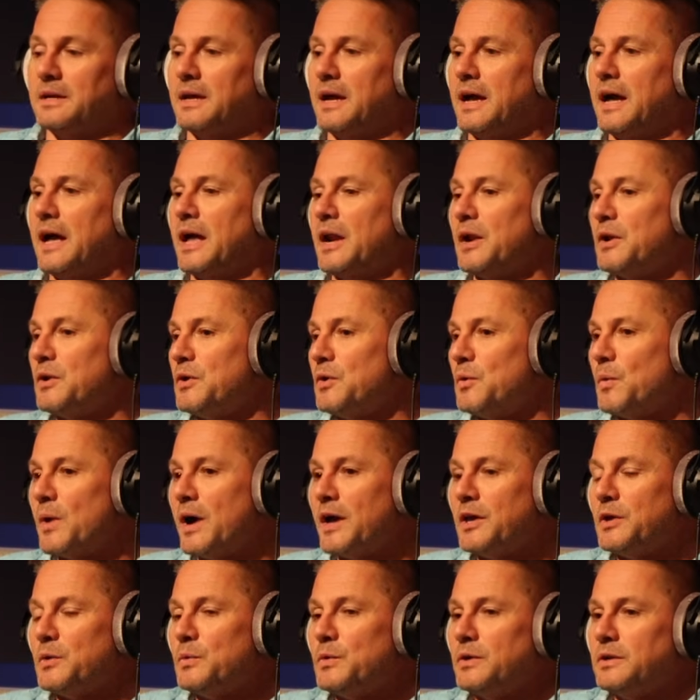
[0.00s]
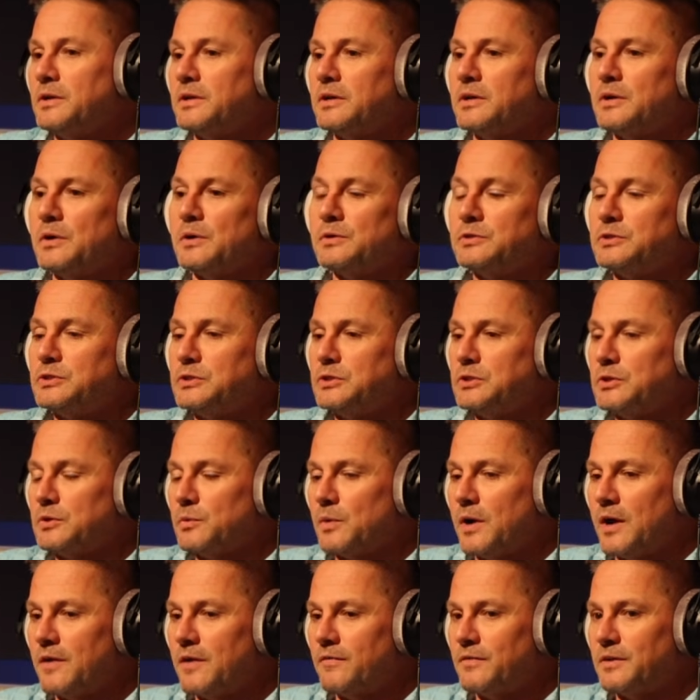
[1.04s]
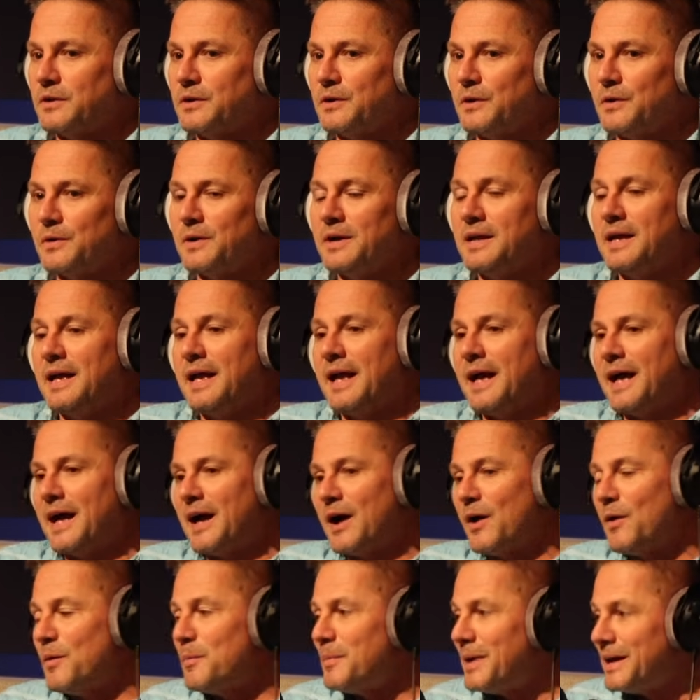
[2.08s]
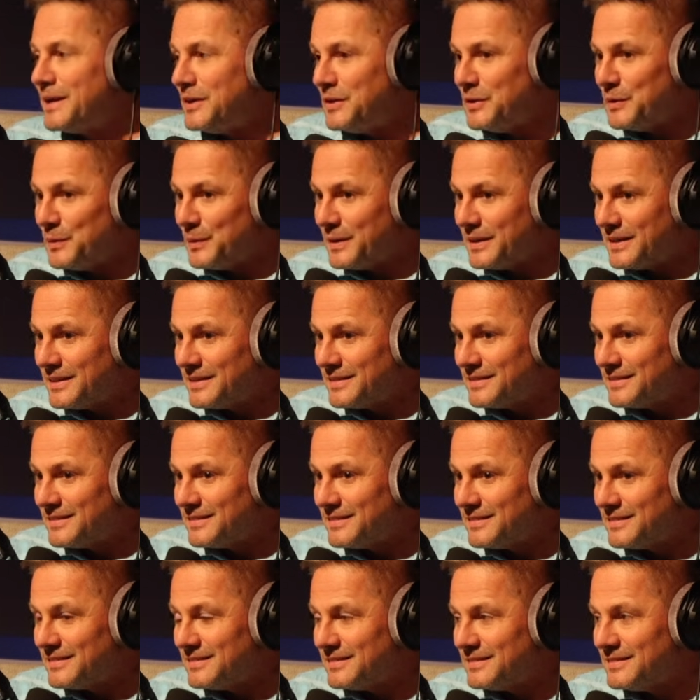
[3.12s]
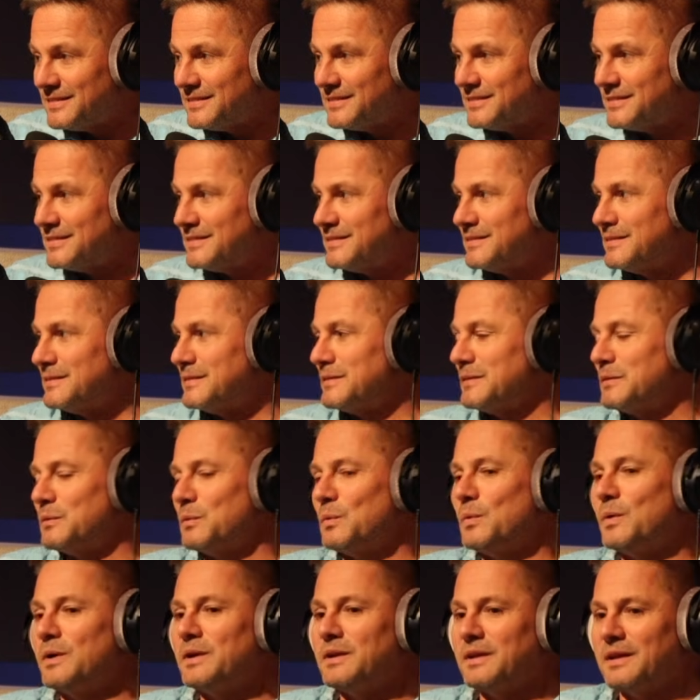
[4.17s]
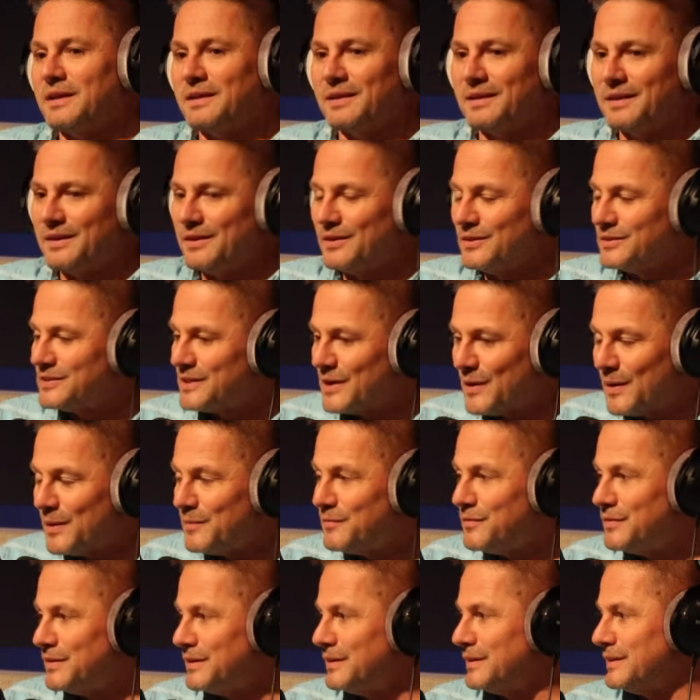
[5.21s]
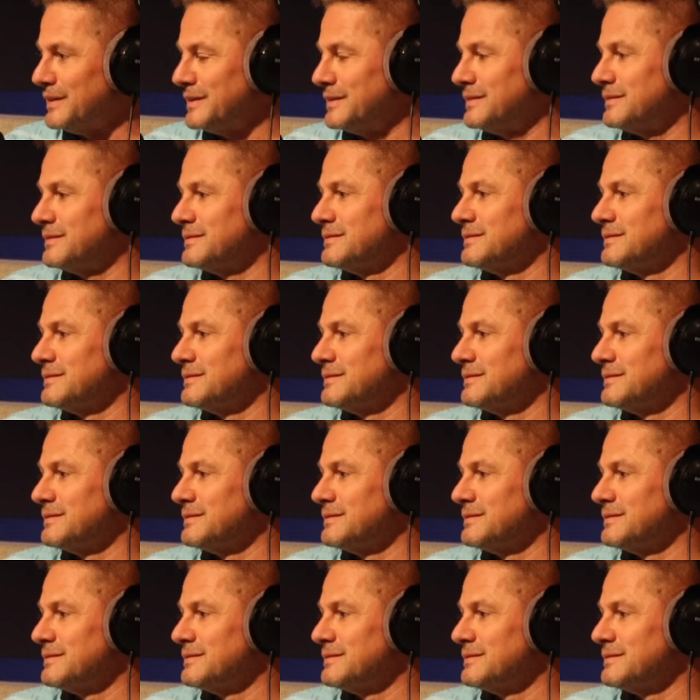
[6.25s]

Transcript: I don't know why you wouldn't go to your wife and go, how am I doing? Here's how I'm feeling.